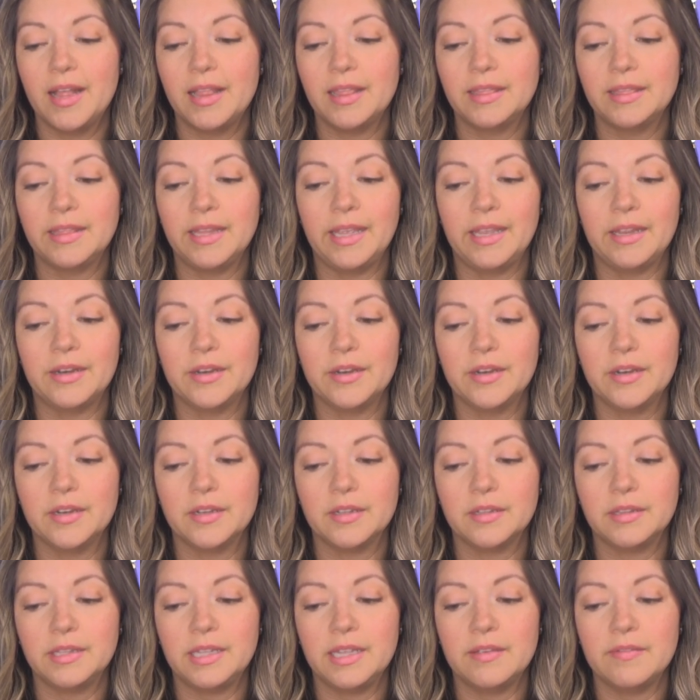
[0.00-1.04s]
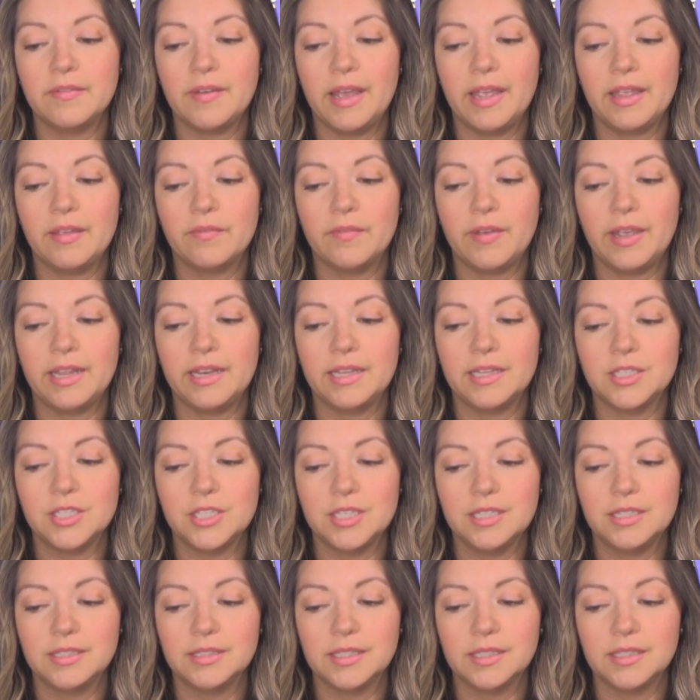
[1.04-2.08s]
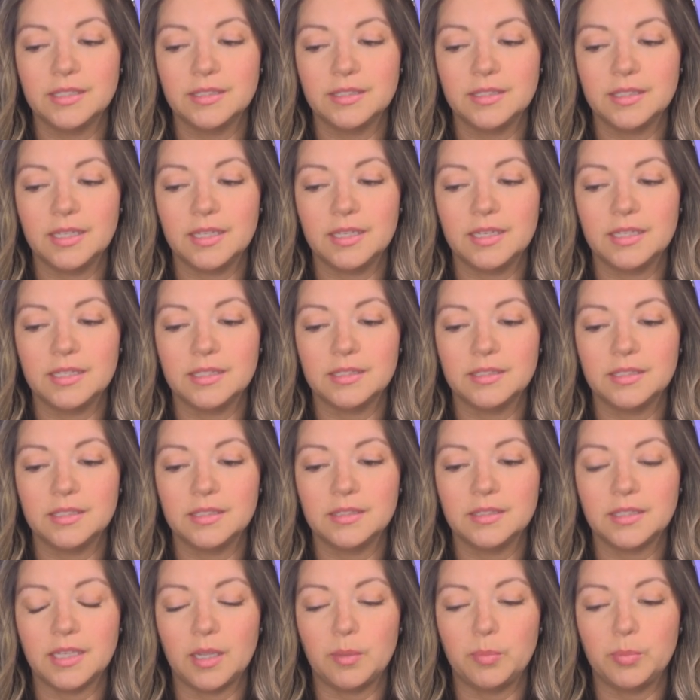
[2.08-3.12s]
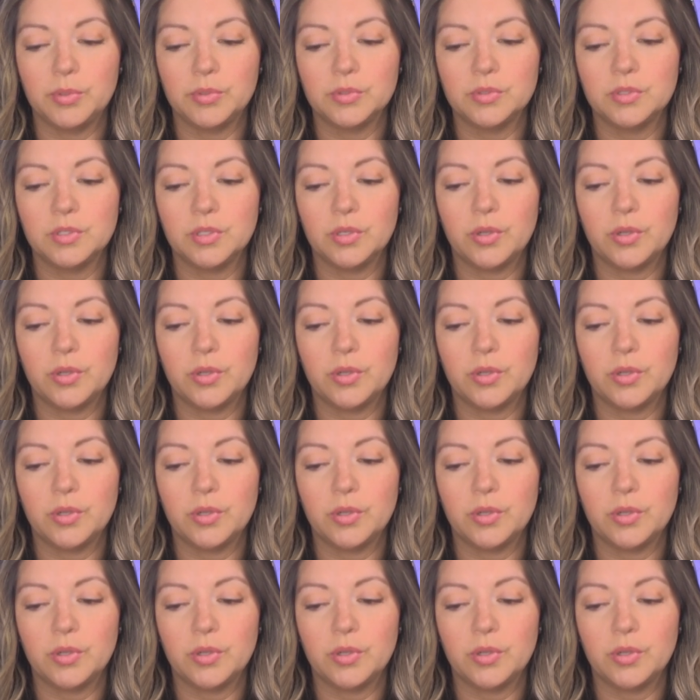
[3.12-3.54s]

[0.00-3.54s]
Later, Levi invited Jesus and his disciples to